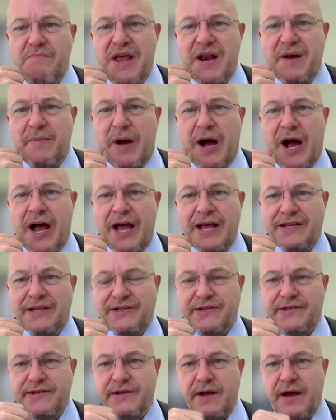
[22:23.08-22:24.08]

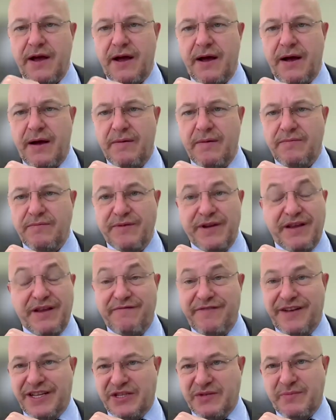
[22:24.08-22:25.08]
minimize
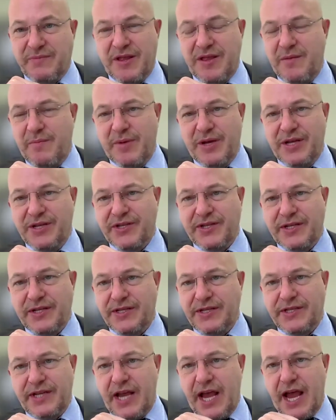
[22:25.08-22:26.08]
reinvest in the
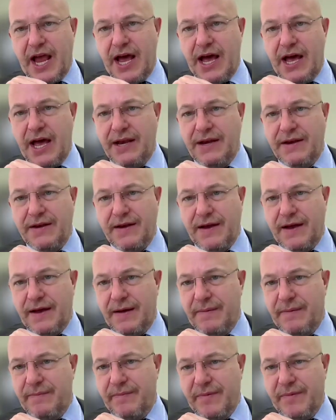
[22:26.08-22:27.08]
business and
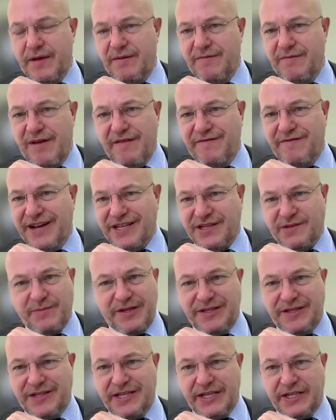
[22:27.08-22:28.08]

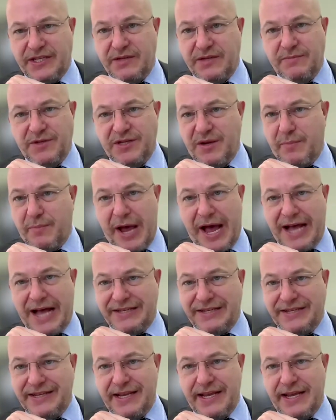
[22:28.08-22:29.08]
investment systems
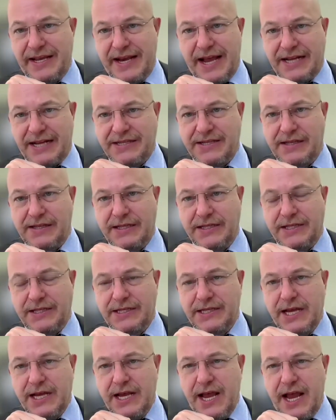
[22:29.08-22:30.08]
capacity and
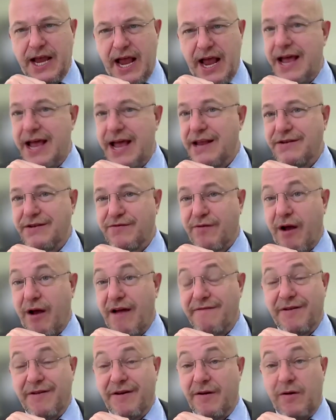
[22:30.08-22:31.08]
excellence and
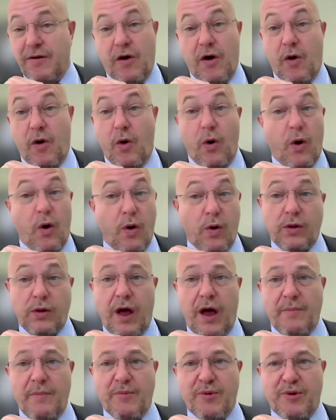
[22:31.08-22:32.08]
drive a
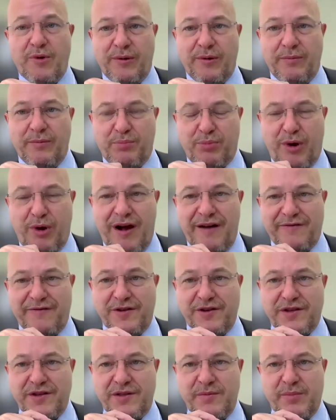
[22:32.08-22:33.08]
whole lot more
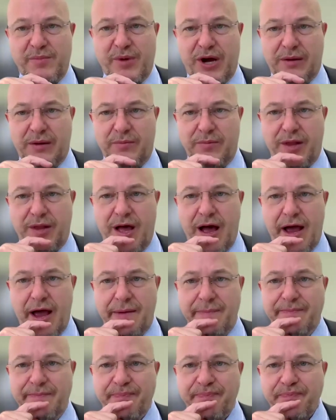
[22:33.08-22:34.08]
profit to the bottom
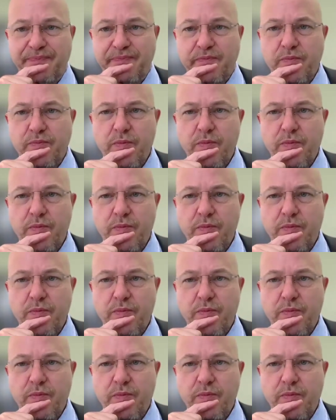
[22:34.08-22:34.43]
line.